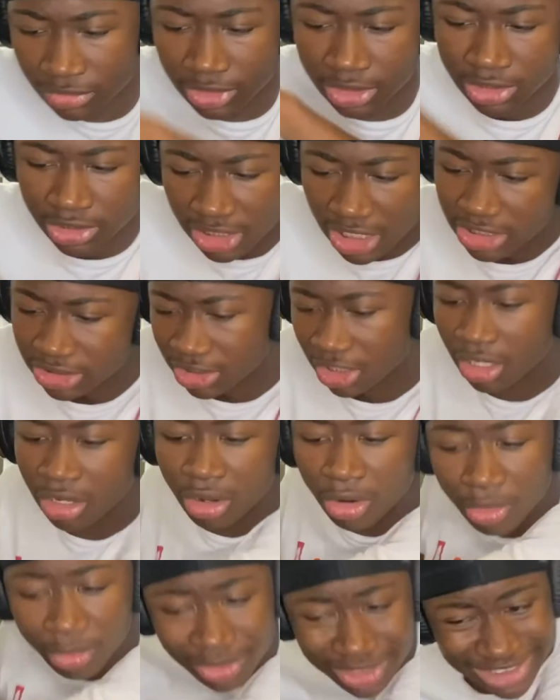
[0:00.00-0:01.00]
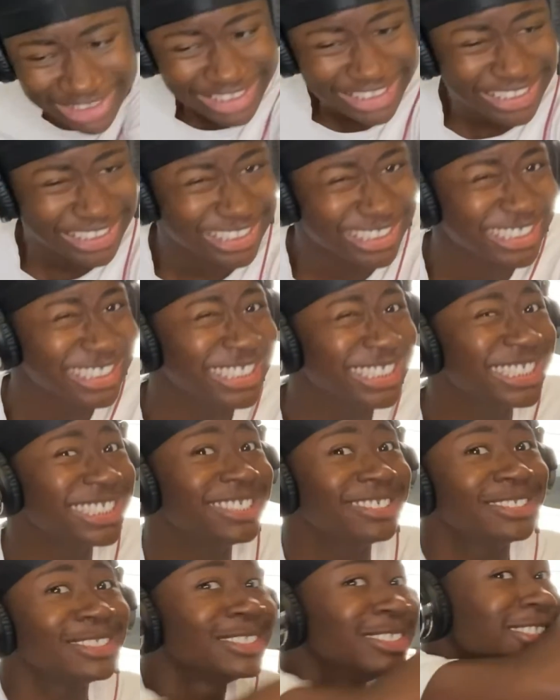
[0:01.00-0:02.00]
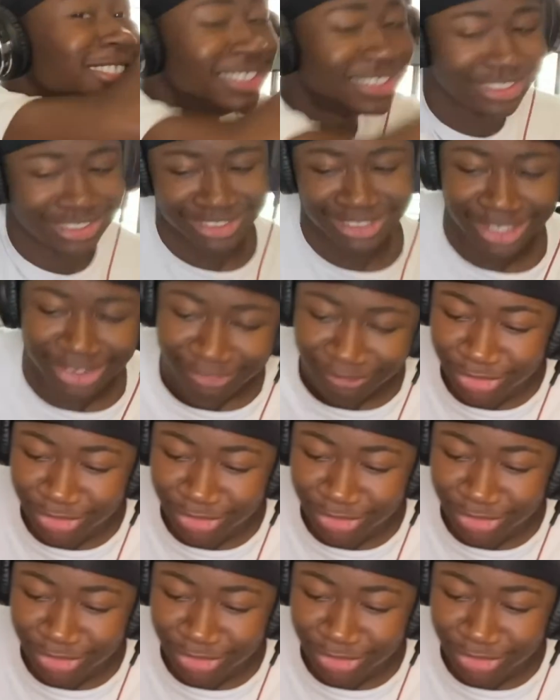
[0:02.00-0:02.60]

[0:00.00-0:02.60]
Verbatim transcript: Catch that whole mm,